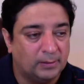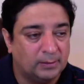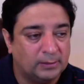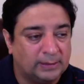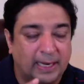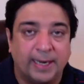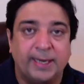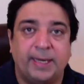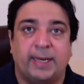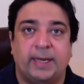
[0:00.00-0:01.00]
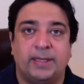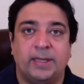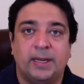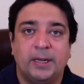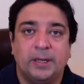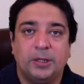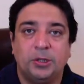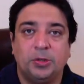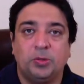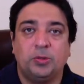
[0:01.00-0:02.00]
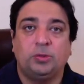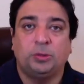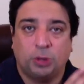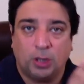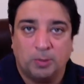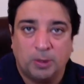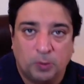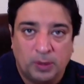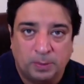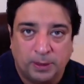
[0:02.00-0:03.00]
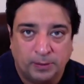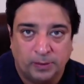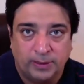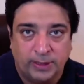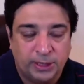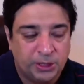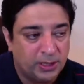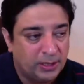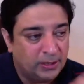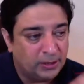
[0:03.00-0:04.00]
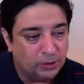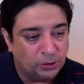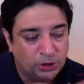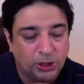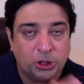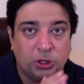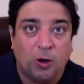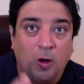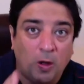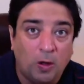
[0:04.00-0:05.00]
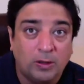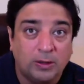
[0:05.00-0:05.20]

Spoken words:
the idea is you talk about one particular niche, you search all